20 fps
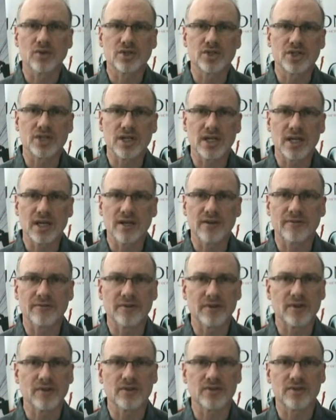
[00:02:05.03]
she
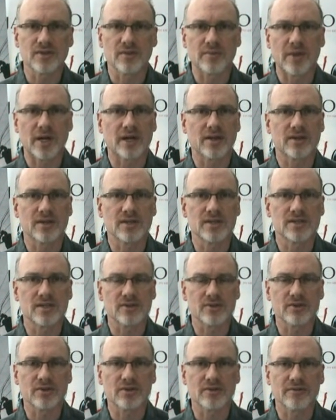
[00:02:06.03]
feels about these
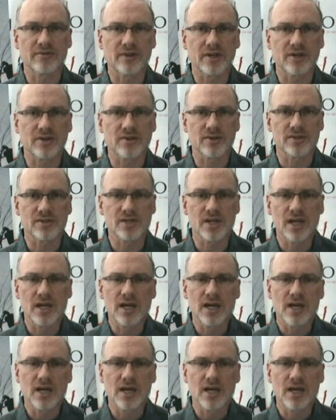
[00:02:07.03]
serial offenders.